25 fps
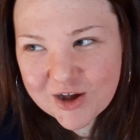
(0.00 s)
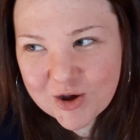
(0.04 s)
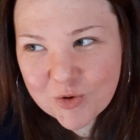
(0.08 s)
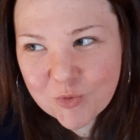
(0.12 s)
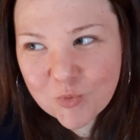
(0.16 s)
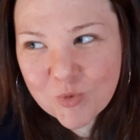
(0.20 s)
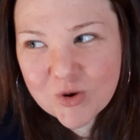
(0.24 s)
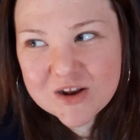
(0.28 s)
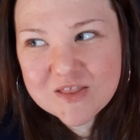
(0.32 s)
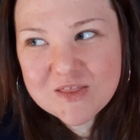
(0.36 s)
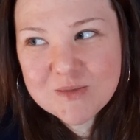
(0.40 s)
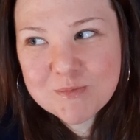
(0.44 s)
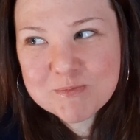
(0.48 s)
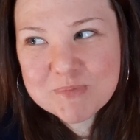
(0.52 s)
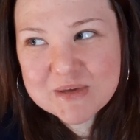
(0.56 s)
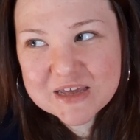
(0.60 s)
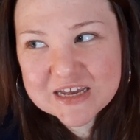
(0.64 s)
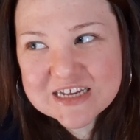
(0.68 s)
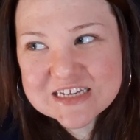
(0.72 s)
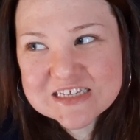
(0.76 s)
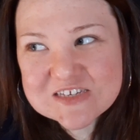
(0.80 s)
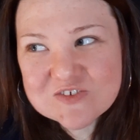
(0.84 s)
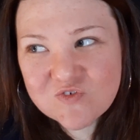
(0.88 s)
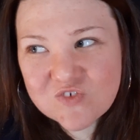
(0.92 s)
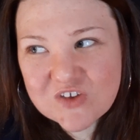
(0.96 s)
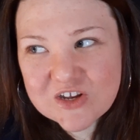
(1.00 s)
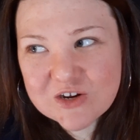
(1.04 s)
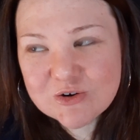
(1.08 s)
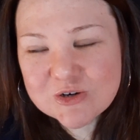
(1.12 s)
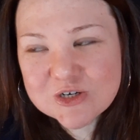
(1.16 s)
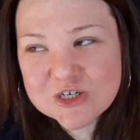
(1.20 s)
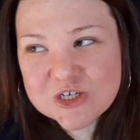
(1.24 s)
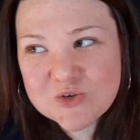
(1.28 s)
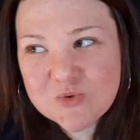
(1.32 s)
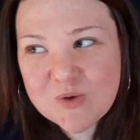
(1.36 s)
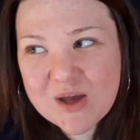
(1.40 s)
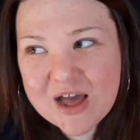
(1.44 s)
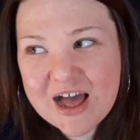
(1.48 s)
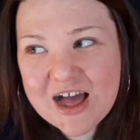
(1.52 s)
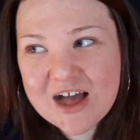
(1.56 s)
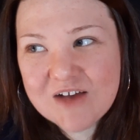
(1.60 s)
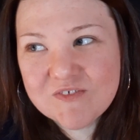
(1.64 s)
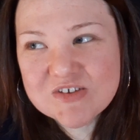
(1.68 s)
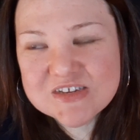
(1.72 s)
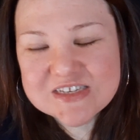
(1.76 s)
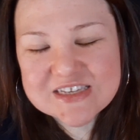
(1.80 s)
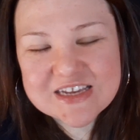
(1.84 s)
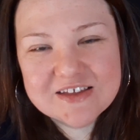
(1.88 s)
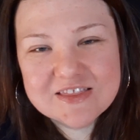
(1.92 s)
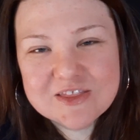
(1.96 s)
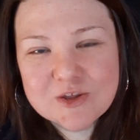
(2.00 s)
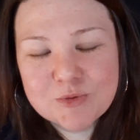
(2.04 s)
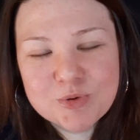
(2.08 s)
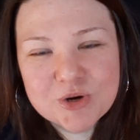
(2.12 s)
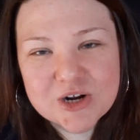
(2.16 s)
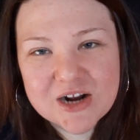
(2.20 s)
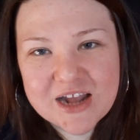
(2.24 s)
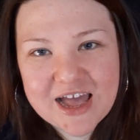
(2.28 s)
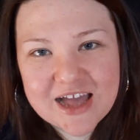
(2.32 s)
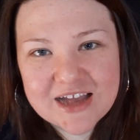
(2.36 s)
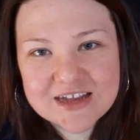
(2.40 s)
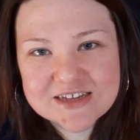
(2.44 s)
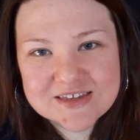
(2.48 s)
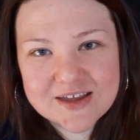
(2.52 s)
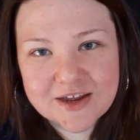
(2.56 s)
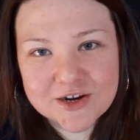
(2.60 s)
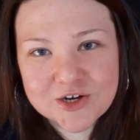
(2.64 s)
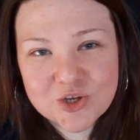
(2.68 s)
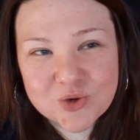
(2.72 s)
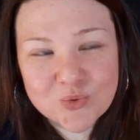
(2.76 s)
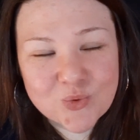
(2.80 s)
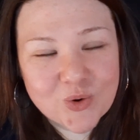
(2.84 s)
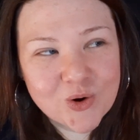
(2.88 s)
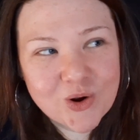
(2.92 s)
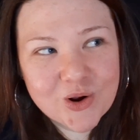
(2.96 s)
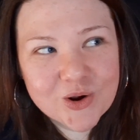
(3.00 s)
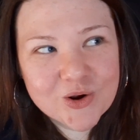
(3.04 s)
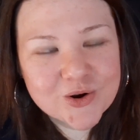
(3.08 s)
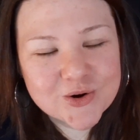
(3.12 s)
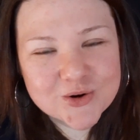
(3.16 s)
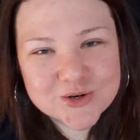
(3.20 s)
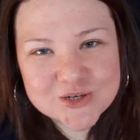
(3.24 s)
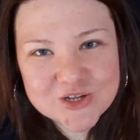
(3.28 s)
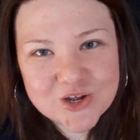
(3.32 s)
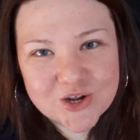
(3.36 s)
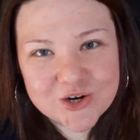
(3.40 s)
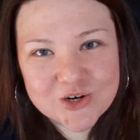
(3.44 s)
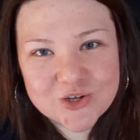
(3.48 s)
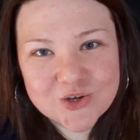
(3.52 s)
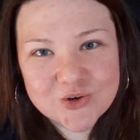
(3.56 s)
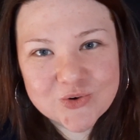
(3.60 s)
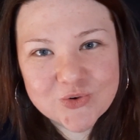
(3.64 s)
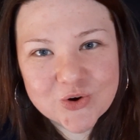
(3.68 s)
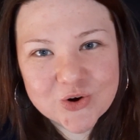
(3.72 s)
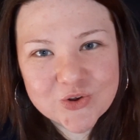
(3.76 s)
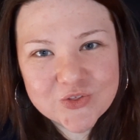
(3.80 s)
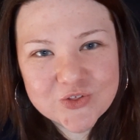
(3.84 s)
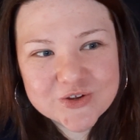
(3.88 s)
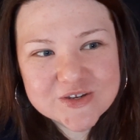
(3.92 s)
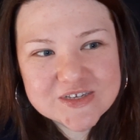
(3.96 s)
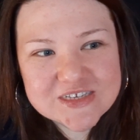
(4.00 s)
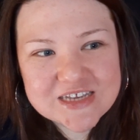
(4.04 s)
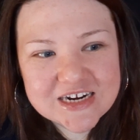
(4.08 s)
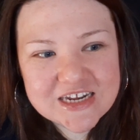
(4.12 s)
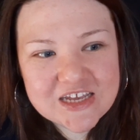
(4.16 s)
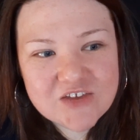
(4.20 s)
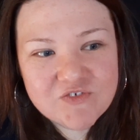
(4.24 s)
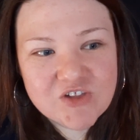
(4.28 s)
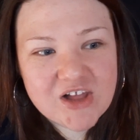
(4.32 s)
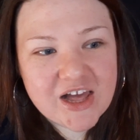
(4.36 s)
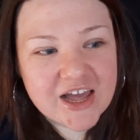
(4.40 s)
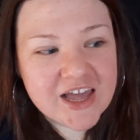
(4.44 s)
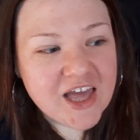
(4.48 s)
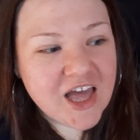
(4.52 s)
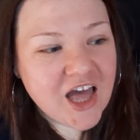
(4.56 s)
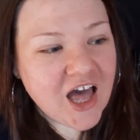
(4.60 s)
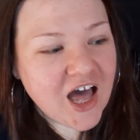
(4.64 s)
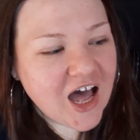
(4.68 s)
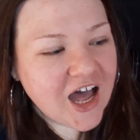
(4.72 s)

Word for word: One of the biggest fears you have is like they'll put a hex on you or a curse on you or they'll send evil eye.